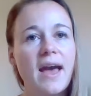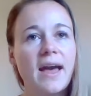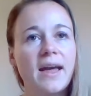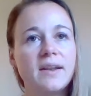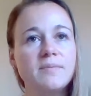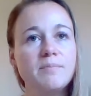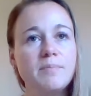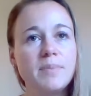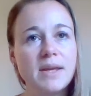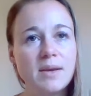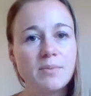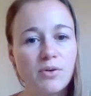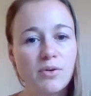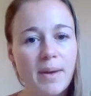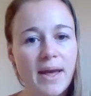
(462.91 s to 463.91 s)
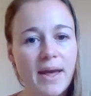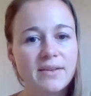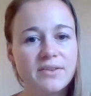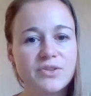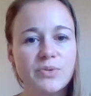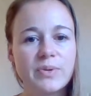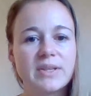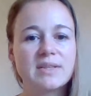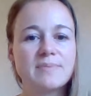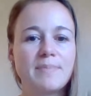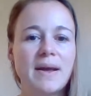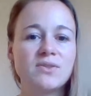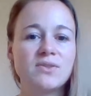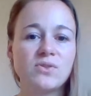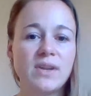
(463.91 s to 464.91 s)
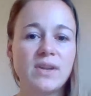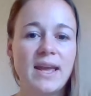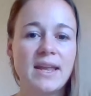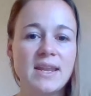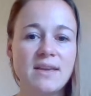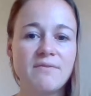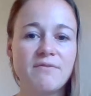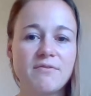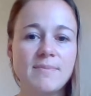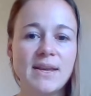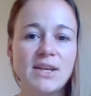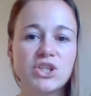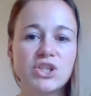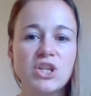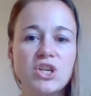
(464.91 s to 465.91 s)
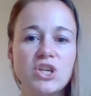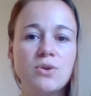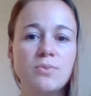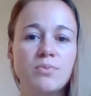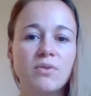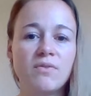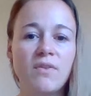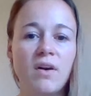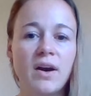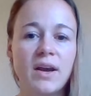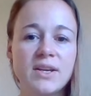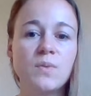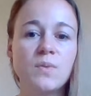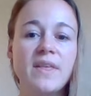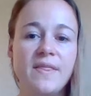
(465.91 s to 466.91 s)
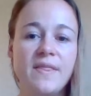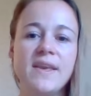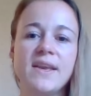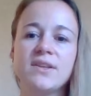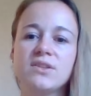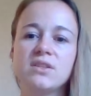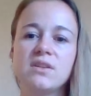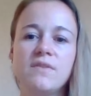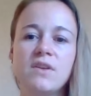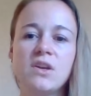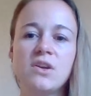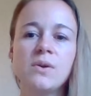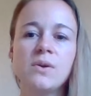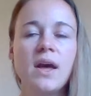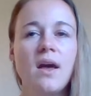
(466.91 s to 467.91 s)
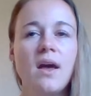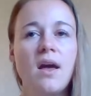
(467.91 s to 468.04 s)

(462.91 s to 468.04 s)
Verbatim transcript: and be prepared to expand on any information that you provide within the interview.